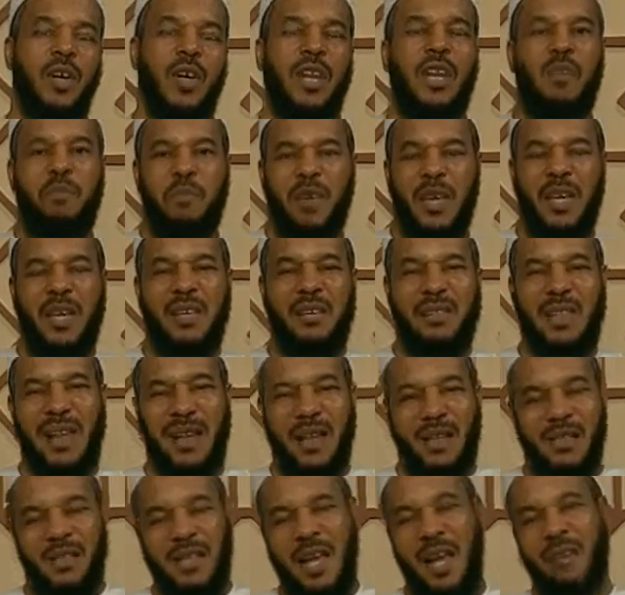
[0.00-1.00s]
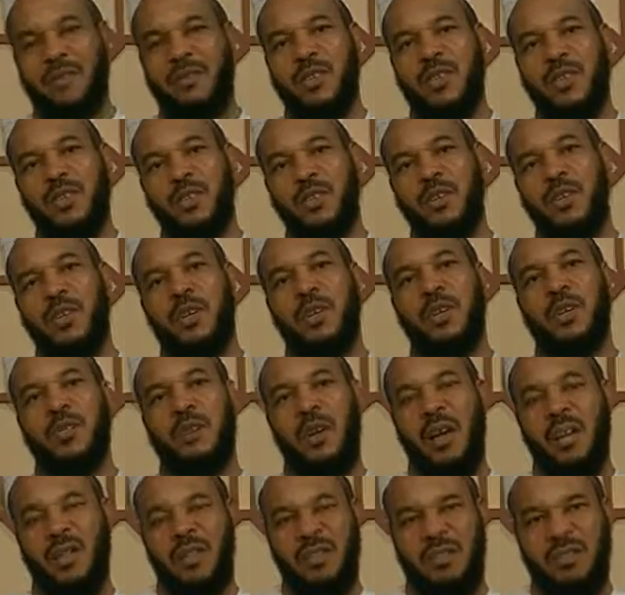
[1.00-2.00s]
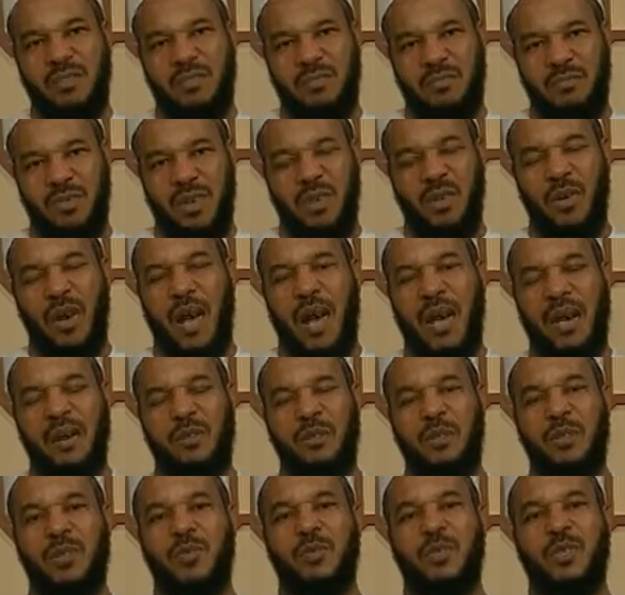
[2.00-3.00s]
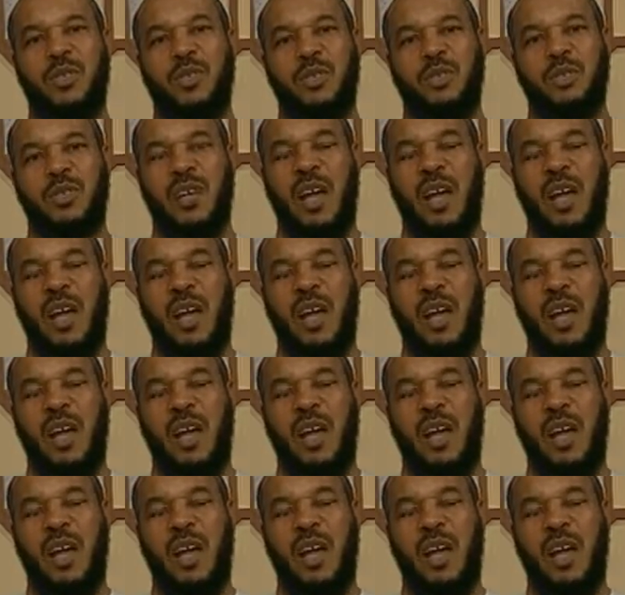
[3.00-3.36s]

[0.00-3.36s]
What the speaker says: And the pig is like a scavenger, and other animals which